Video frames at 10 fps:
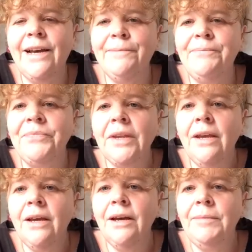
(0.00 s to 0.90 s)

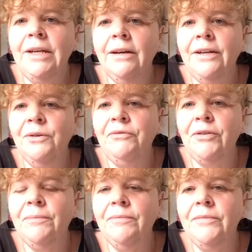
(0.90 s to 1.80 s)
I know
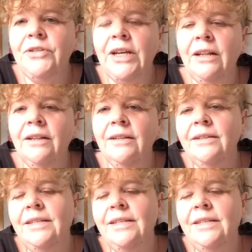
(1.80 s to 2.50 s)
from Jill